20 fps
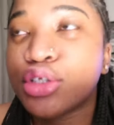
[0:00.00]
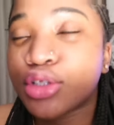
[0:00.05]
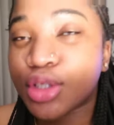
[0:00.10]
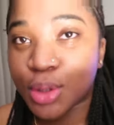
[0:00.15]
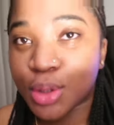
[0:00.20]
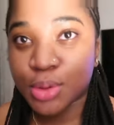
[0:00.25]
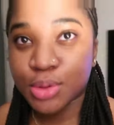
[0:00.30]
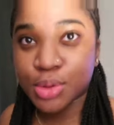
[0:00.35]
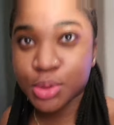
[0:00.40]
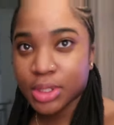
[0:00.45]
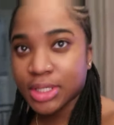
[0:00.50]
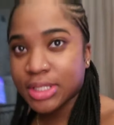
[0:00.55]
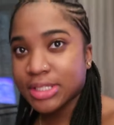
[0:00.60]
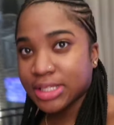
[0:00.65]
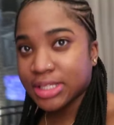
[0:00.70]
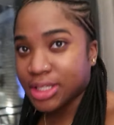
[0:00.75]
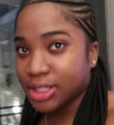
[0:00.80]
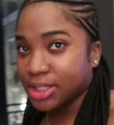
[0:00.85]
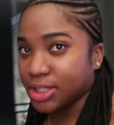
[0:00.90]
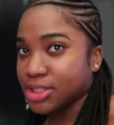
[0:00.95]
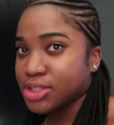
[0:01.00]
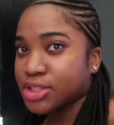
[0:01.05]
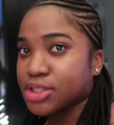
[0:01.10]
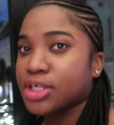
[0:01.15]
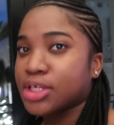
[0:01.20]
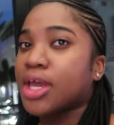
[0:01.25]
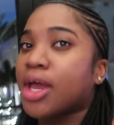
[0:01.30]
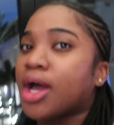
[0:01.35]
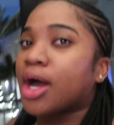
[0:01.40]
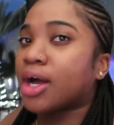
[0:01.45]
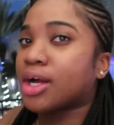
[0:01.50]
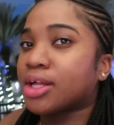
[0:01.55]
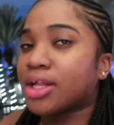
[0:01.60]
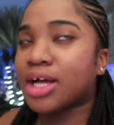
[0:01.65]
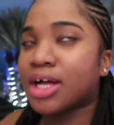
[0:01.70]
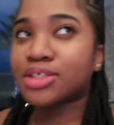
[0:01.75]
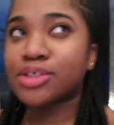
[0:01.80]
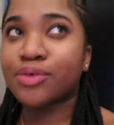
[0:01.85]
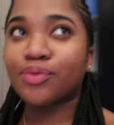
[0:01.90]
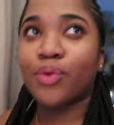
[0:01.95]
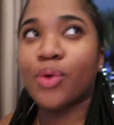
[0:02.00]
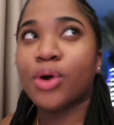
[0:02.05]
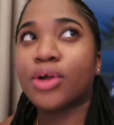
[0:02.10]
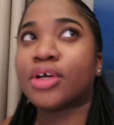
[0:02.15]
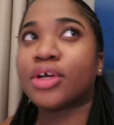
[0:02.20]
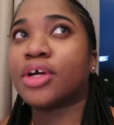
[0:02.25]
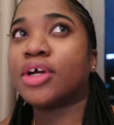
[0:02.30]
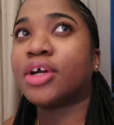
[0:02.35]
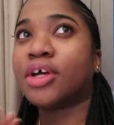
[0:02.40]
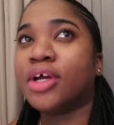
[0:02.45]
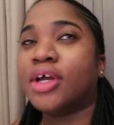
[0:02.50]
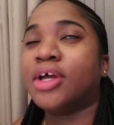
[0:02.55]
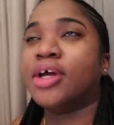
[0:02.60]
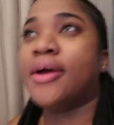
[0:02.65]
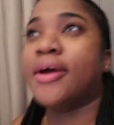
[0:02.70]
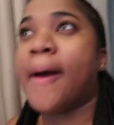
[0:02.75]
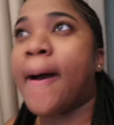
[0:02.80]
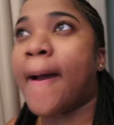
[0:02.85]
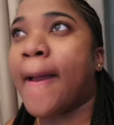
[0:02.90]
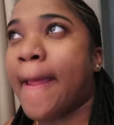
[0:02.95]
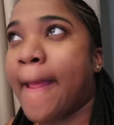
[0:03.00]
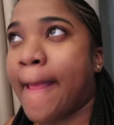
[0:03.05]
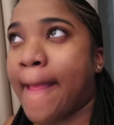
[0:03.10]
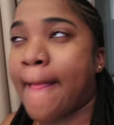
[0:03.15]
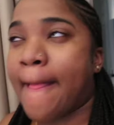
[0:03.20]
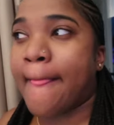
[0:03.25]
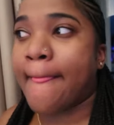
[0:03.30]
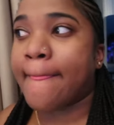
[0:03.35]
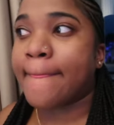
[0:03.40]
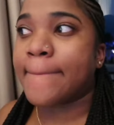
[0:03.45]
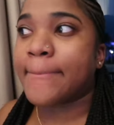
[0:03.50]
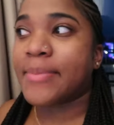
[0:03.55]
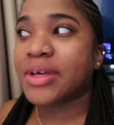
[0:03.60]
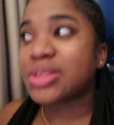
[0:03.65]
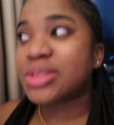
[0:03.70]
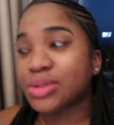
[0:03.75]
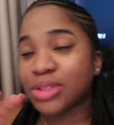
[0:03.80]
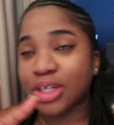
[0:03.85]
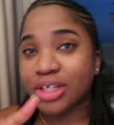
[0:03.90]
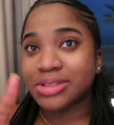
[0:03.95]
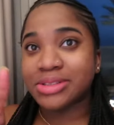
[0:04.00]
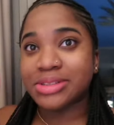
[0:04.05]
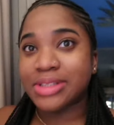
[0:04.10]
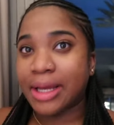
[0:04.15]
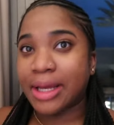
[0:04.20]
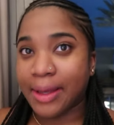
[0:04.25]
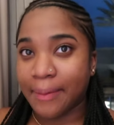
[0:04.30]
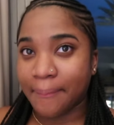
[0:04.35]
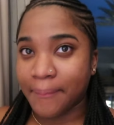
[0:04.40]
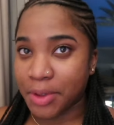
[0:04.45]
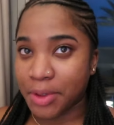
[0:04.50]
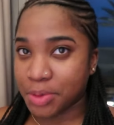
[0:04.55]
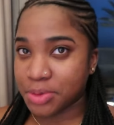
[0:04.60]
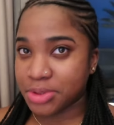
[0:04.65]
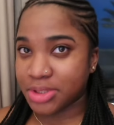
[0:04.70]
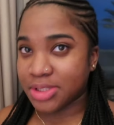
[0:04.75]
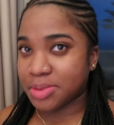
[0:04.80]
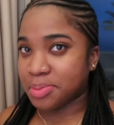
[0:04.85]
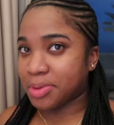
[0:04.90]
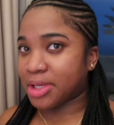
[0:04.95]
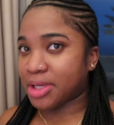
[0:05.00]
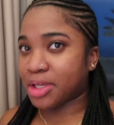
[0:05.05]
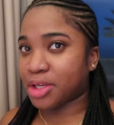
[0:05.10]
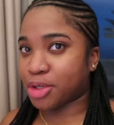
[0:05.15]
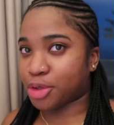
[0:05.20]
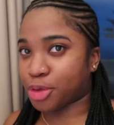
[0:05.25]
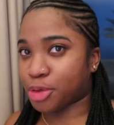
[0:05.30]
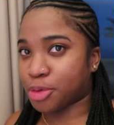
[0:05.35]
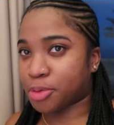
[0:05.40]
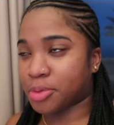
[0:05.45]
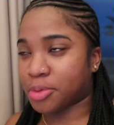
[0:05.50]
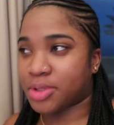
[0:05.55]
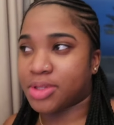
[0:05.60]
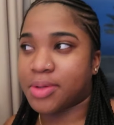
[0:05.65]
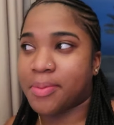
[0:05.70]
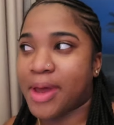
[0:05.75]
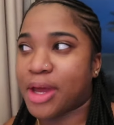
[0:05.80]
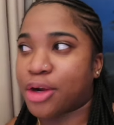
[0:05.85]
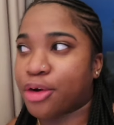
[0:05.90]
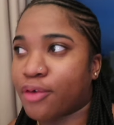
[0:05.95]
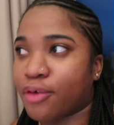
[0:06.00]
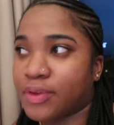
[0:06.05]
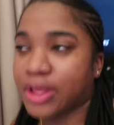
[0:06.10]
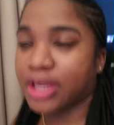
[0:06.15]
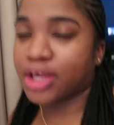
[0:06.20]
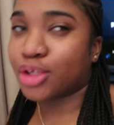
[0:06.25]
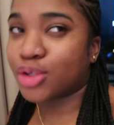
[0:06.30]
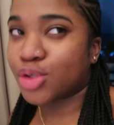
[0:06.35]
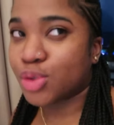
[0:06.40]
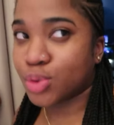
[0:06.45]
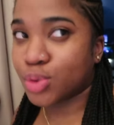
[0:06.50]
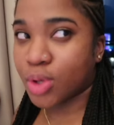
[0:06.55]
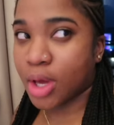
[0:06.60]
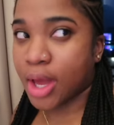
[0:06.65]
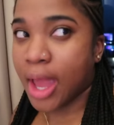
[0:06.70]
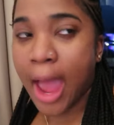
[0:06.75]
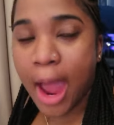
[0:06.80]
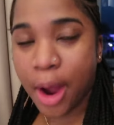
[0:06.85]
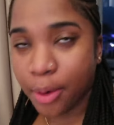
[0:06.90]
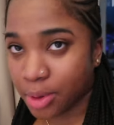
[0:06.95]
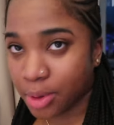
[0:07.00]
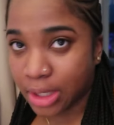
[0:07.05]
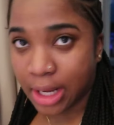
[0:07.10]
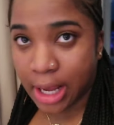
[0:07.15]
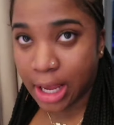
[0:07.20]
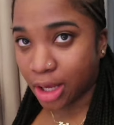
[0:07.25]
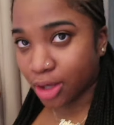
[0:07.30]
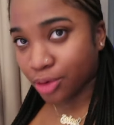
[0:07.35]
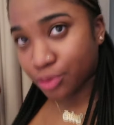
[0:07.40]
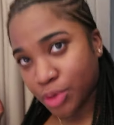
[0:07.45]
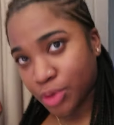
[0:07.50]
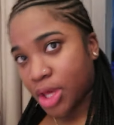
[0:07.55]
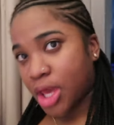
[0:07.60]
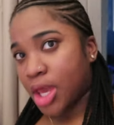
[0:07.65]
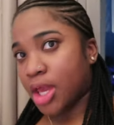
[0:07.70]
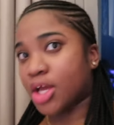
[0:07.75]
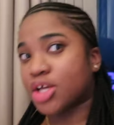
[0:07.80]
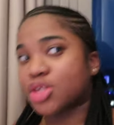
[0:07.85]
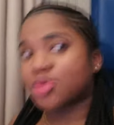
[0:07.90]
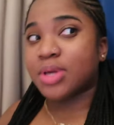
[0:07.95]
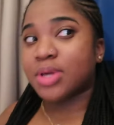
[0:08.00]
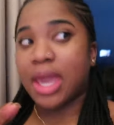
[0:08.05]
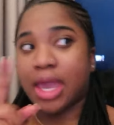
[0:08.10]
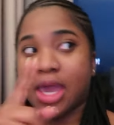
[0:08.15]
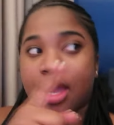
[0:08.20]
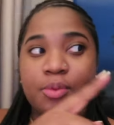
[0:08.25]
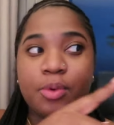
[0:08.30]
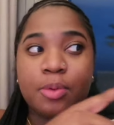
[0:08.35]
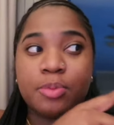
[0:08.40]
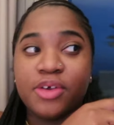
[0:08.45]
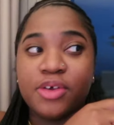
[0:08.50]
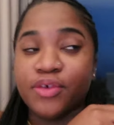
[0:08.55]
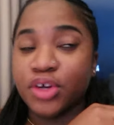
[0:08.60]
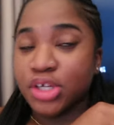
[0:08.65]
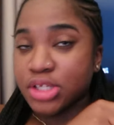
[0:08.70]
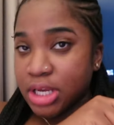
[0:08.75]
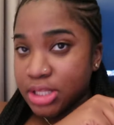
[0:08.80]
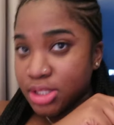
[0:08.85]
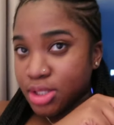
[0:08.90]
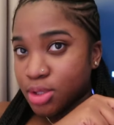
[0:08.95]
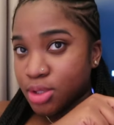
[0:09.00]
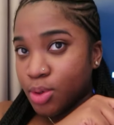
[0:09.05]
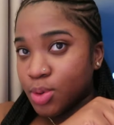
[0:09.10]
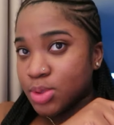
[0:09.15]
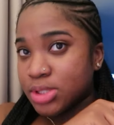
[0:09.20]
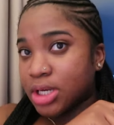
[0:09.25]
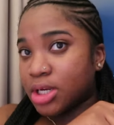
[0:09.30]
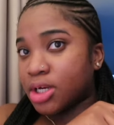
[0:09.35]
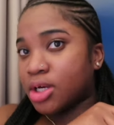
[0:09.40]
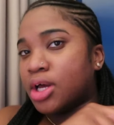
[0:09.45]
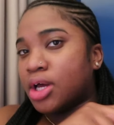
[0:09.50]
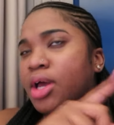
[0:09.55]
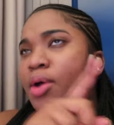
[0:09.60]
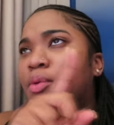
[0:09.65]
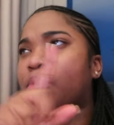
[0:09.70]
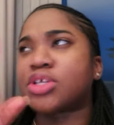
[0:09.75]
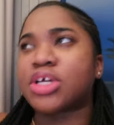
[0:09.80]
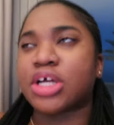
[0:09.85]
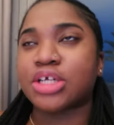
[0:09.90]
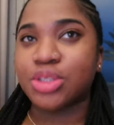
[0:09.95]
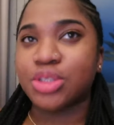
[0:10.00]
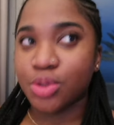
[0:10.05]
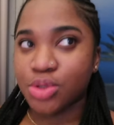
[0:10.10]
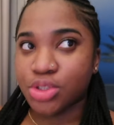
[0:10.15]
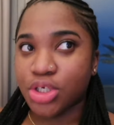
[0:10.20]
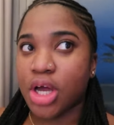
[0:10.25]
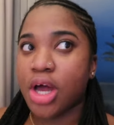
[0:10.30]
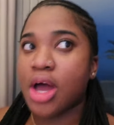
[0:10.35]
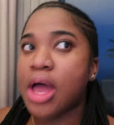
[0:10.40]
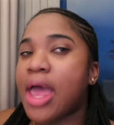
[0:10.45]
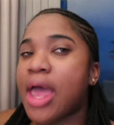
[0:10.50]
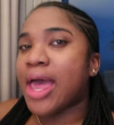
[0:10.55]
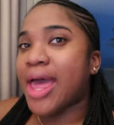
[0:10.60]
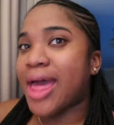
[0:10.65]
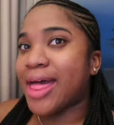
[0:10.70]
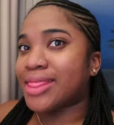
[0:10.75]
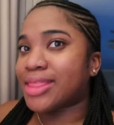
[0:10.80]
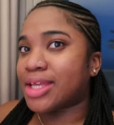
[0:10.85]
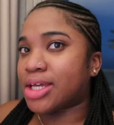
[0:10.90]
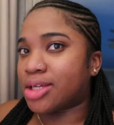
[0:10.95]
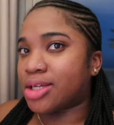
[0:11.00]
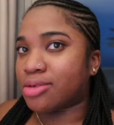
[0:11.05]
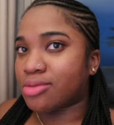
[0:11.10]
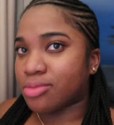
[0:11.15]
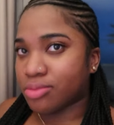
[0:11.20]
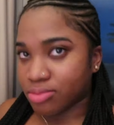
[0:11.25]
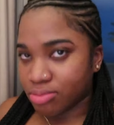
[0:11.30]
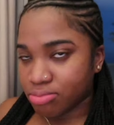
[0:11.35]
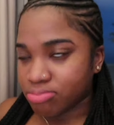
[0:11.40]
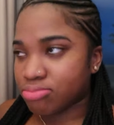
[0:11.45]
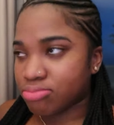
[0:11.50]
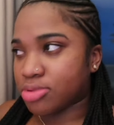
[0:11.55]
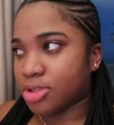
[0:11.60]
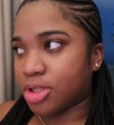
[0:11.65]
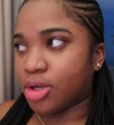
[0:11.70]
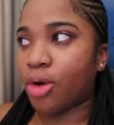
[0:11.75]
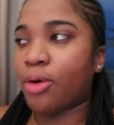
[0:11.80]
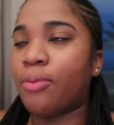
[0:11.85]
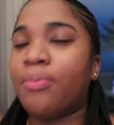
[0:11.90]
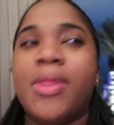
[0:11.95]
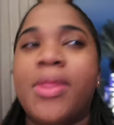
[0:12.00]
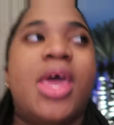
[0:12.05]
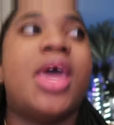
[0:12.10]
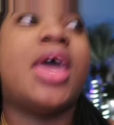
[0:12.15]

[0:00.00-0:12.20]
two drinks each, a glass of water, and this is our second meal since being here in the matter of like an hour and a half, because we ate when we first got to the hotel, which I showed y'all, and then you know,